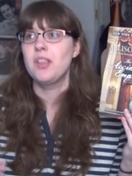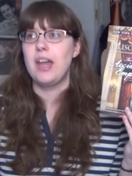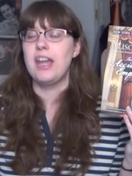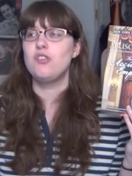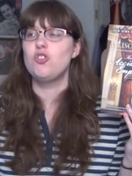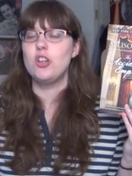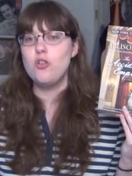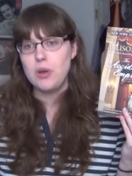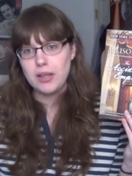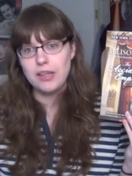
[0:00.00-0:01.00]
and she
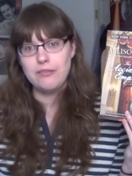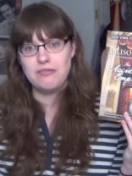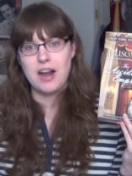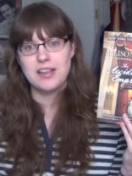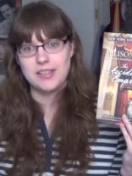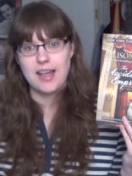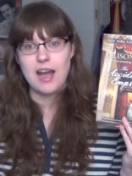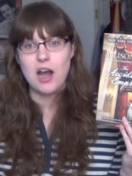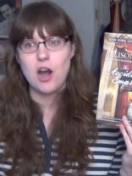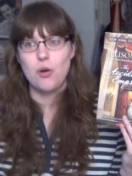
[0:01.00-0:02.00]
quickly finds
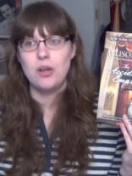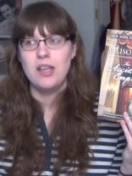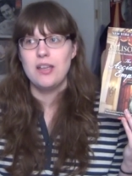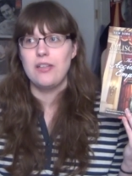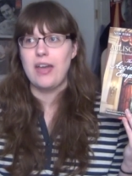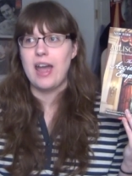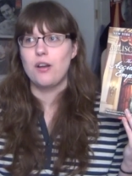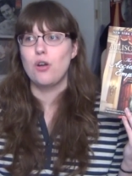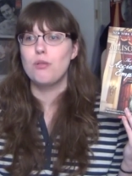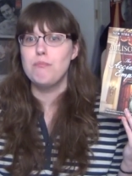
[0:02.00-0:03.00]
out that
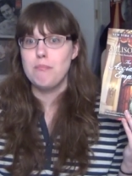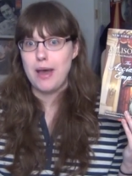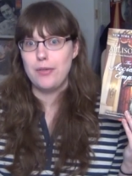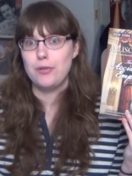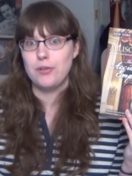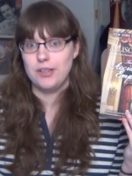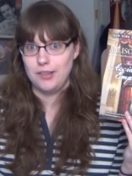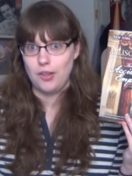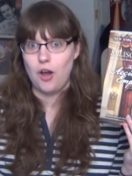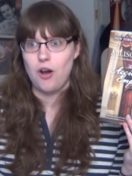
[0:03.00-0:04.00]
her
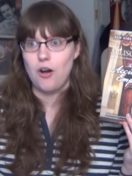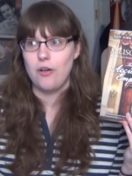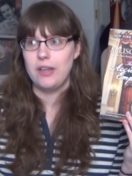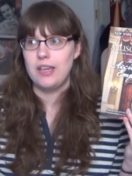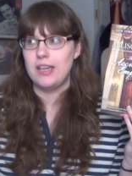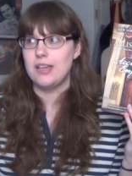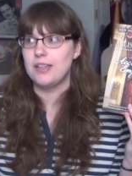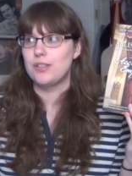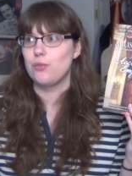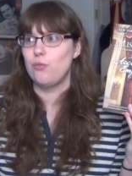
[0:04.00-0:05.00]
mother-in-law
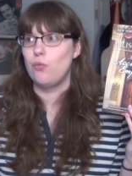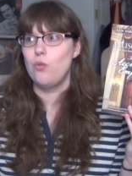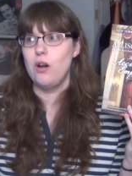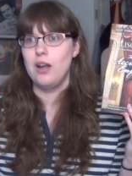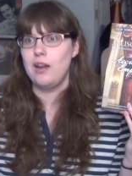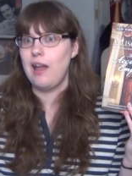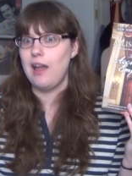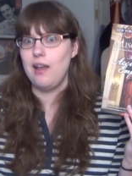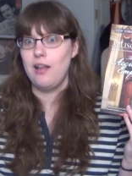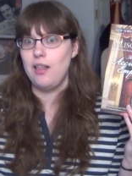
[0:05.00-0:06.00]
is one
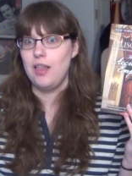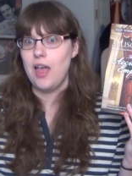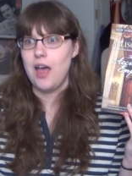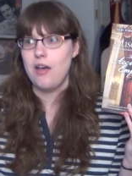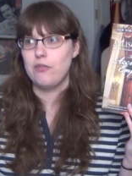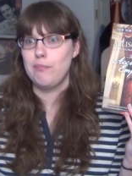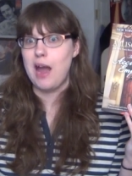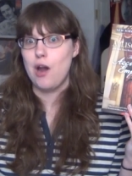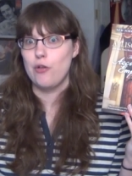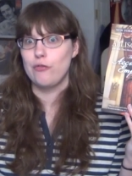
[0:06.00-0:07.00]
hell of a
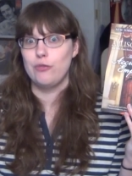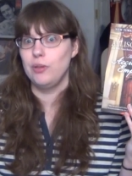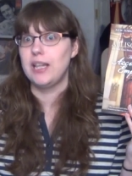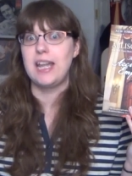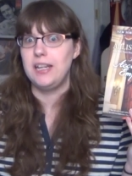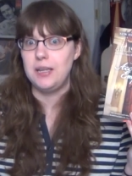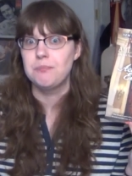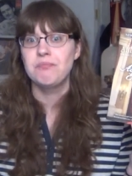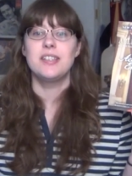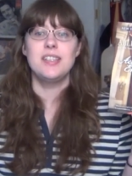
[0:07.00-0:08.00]
powerful lady.
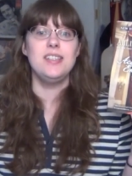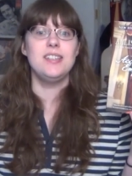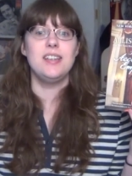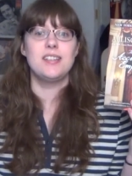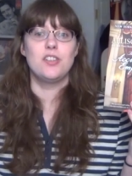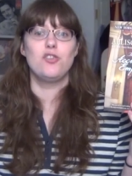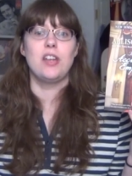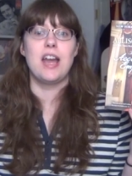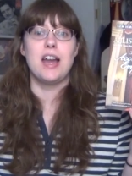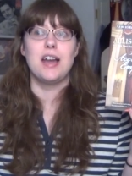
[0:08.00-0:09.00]
Cece
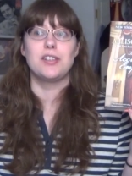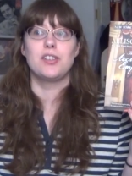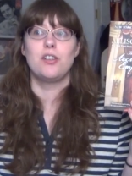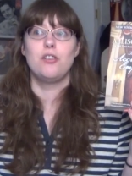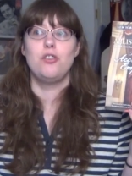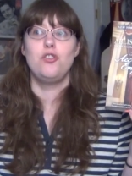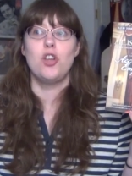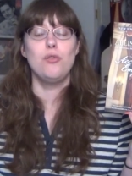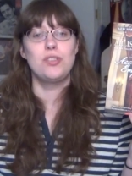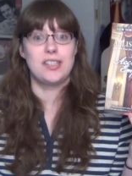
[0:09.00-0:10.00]
essentially has
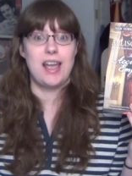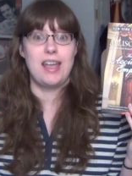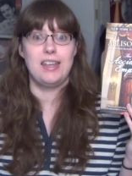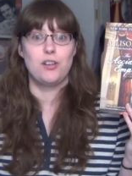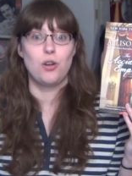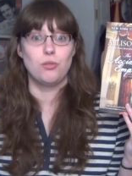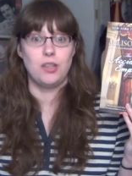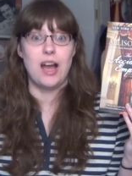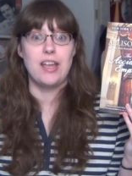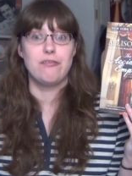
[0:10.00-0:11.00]
no say in her
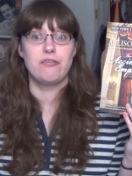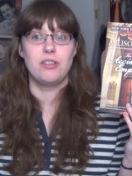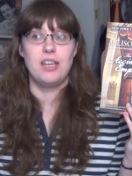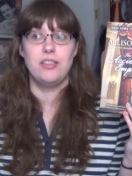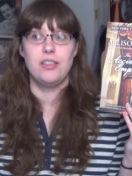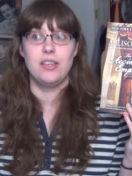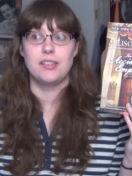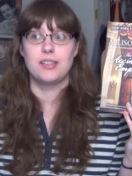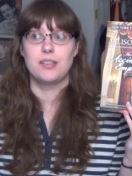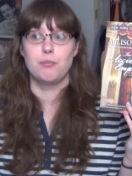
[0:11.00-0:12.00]
life in
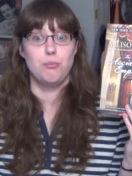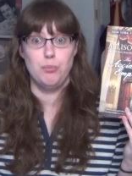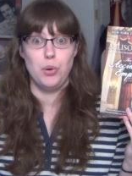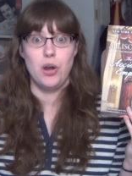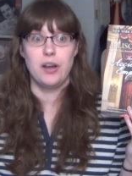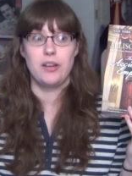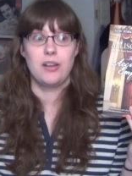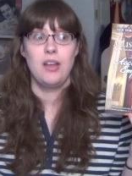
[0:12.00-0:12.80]
this book.